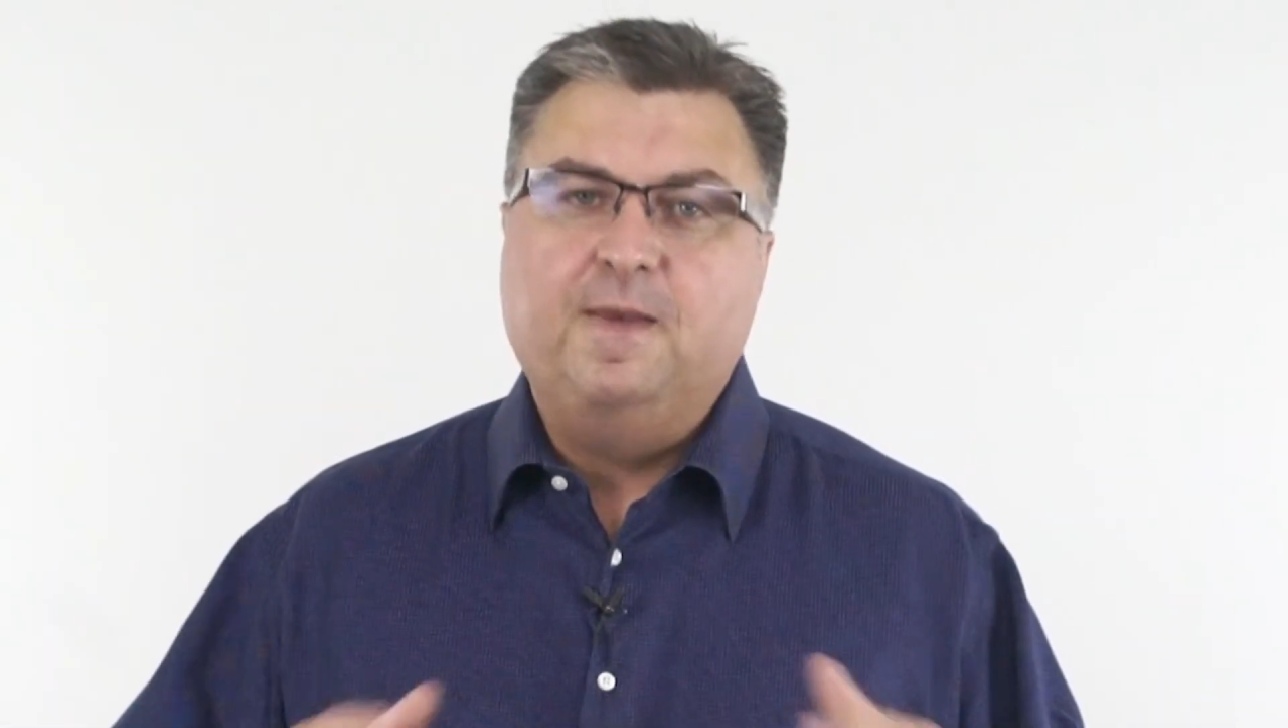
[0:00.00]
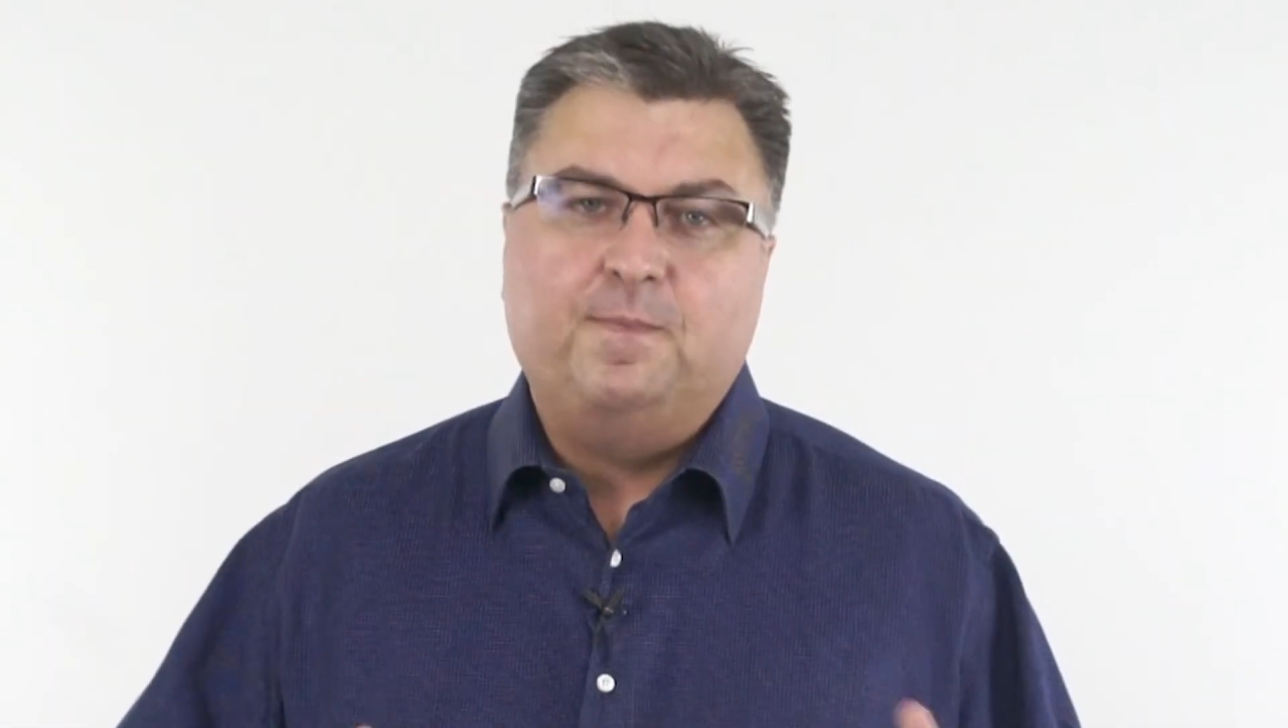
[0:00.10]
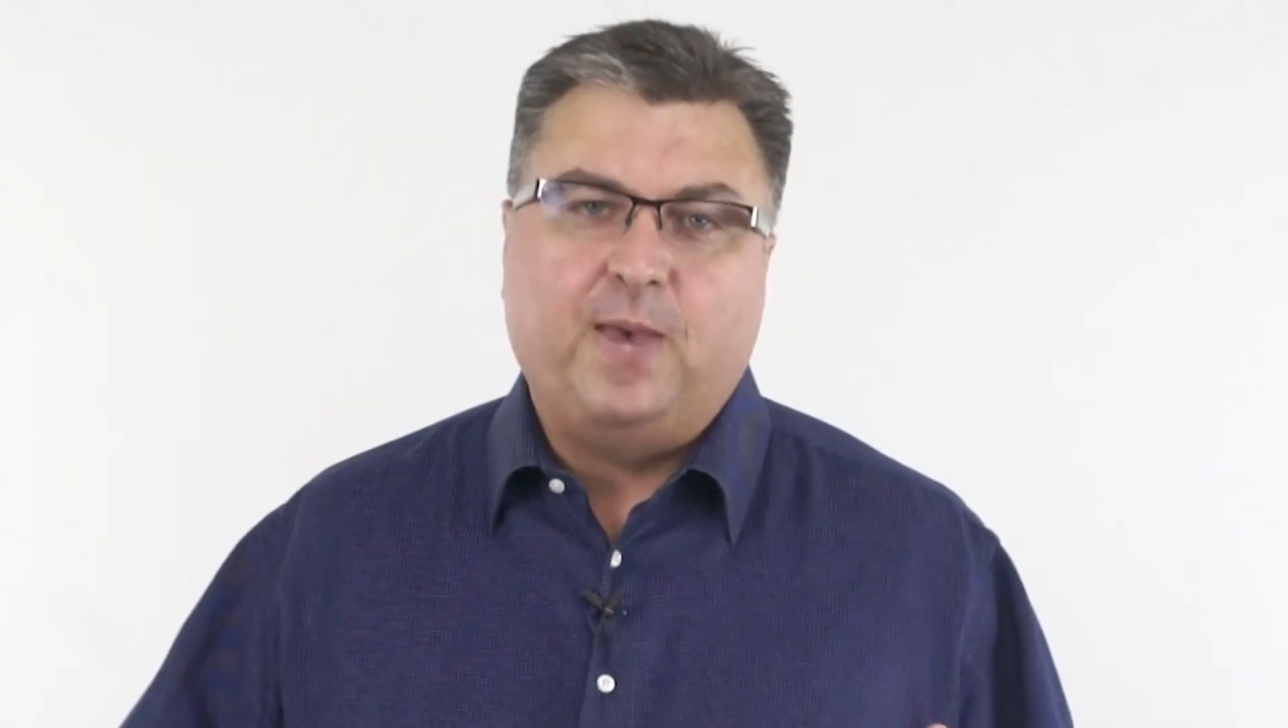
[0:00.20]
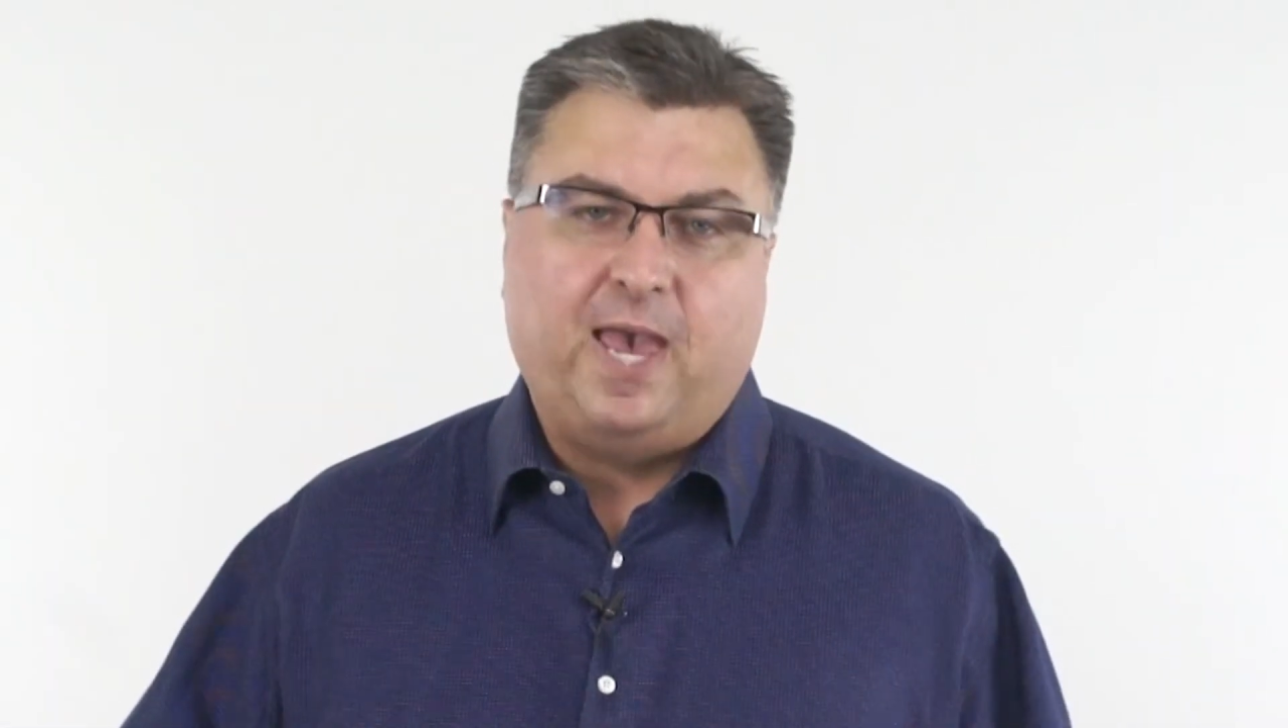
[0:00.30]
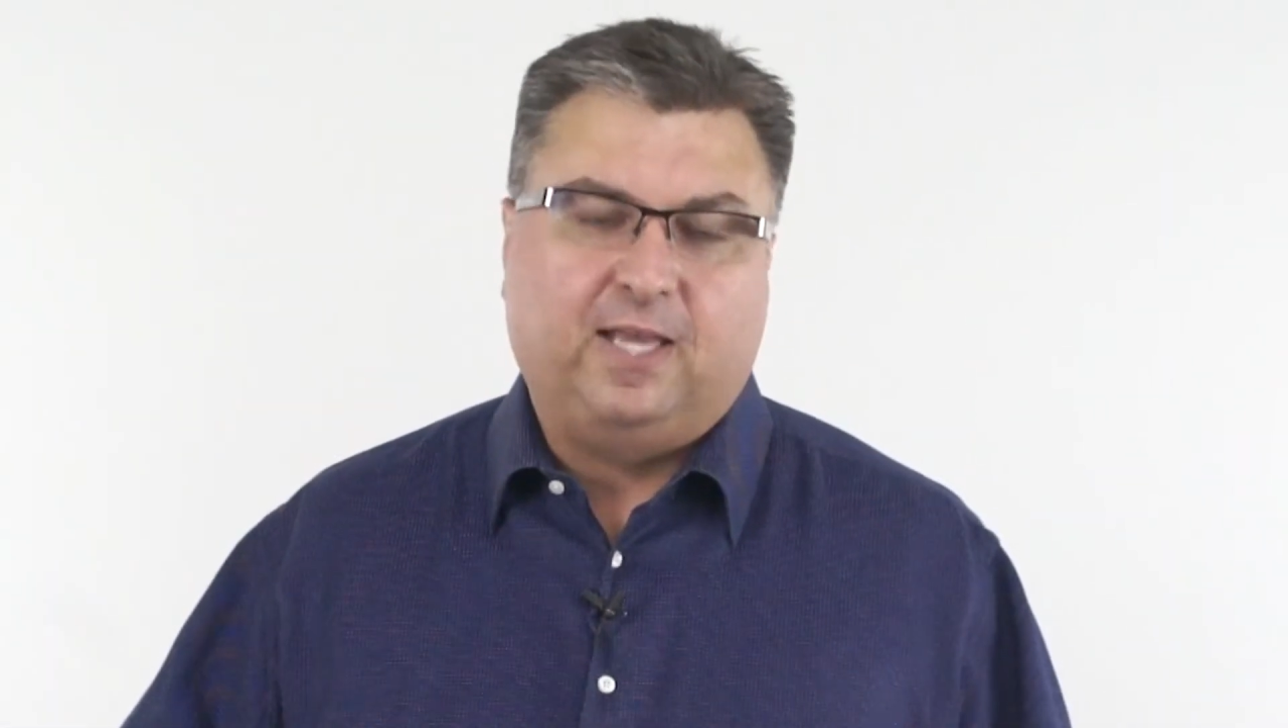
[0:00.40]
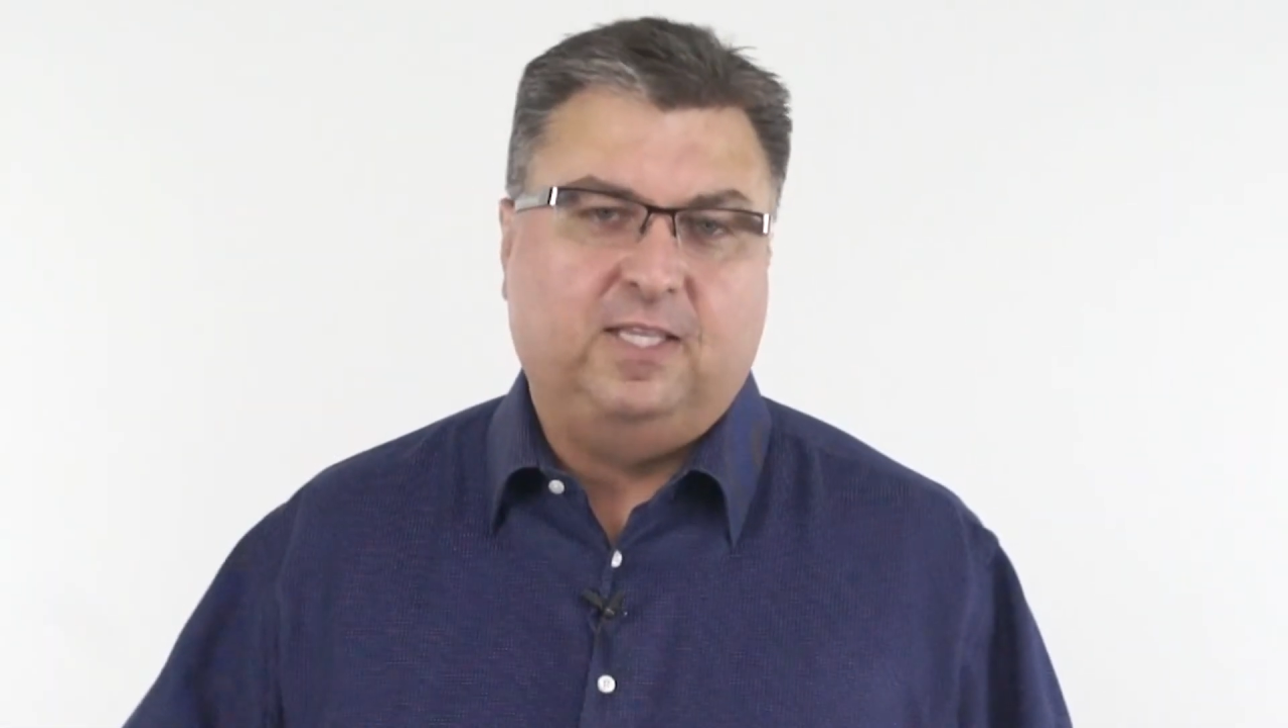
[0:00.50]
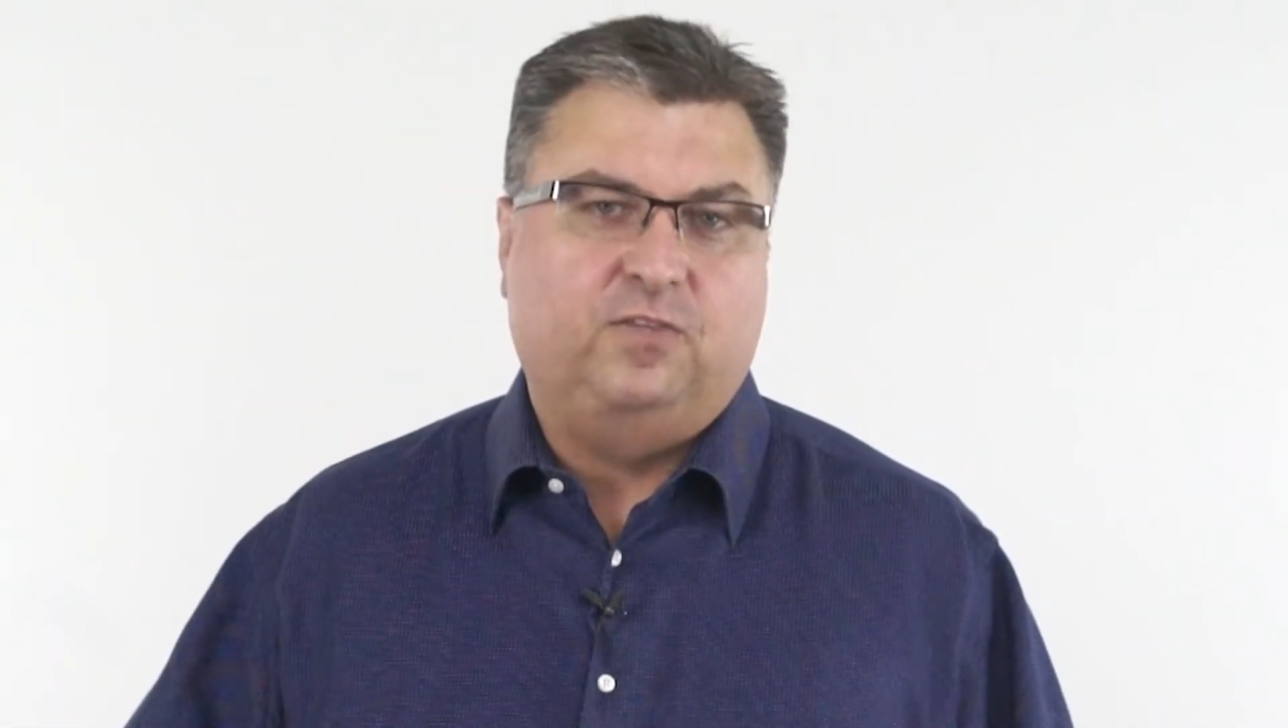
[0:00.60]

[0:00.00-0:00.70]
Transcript: impact